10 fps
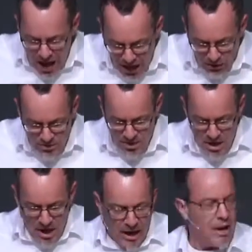out.
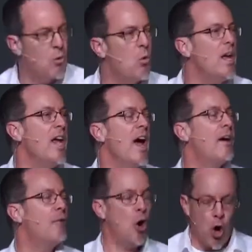And we
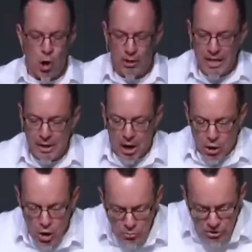have all, in
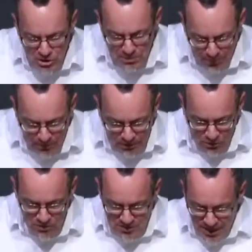our own
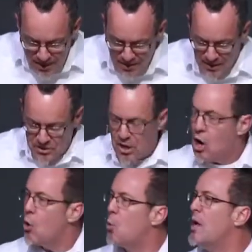spiritual deadness,
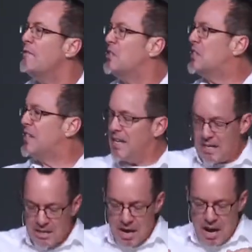we've
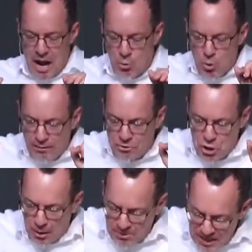sinned and we've
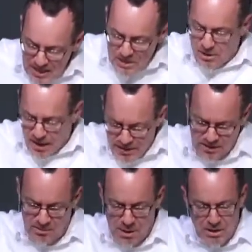jumped into that
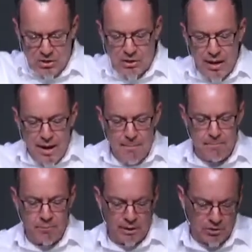cement
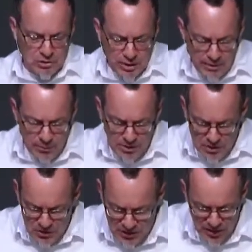slab of slavery
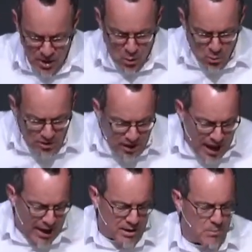to sin with
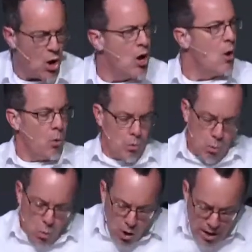Adam.
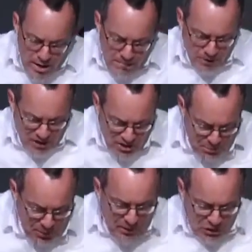One
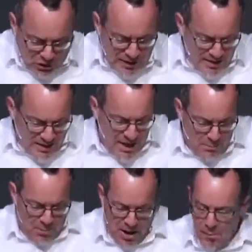spiritually
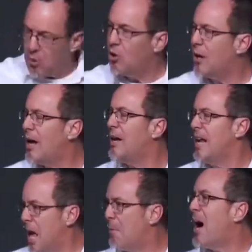dead pebble
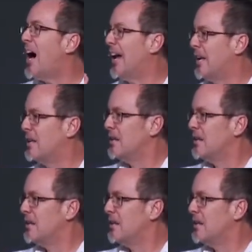am I,